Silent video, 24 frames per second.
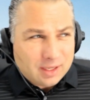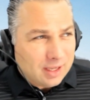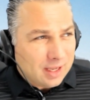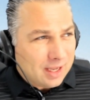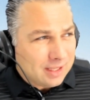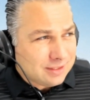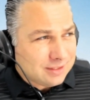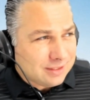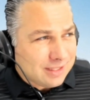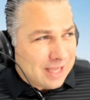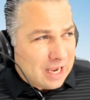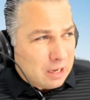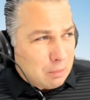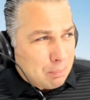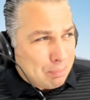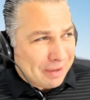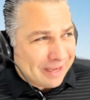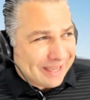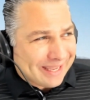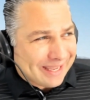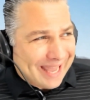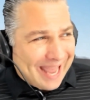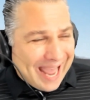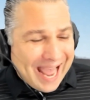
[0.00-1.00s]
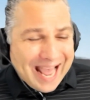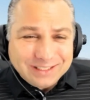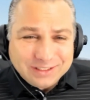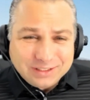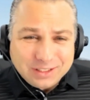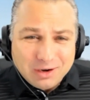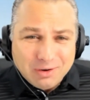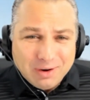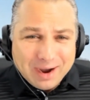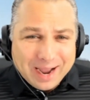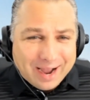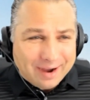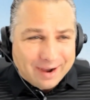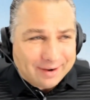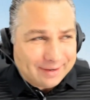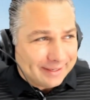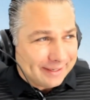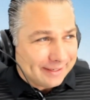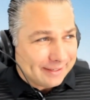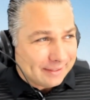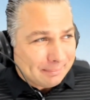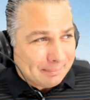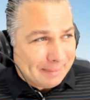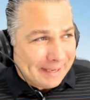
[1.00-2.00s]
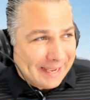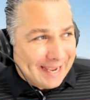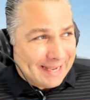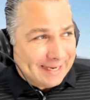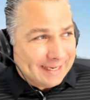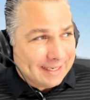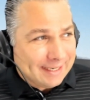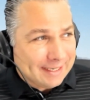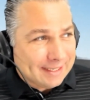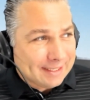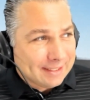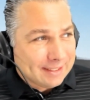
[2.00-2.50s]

It's like Picasso out here, man.